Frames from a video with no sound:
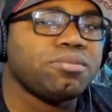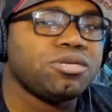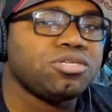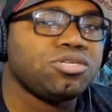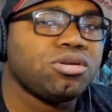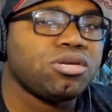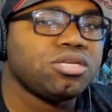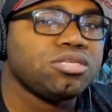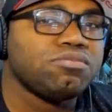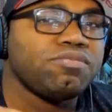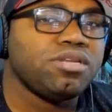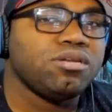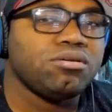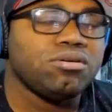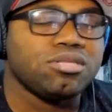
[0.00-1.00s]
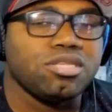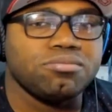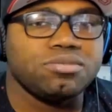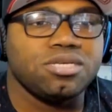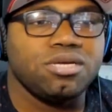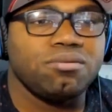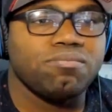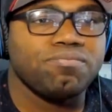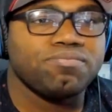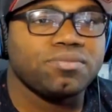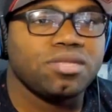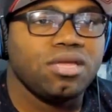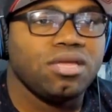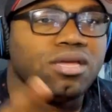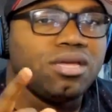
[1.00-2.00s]
Make sure y'all give this video a thumbs up.
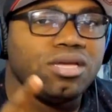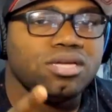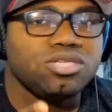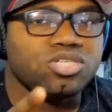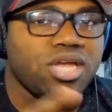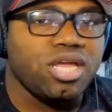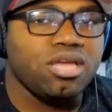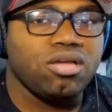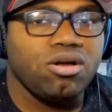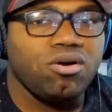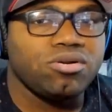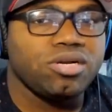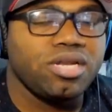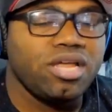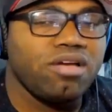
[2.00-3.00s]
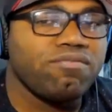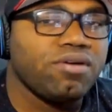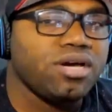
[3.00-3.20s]
J Anchor holding it down for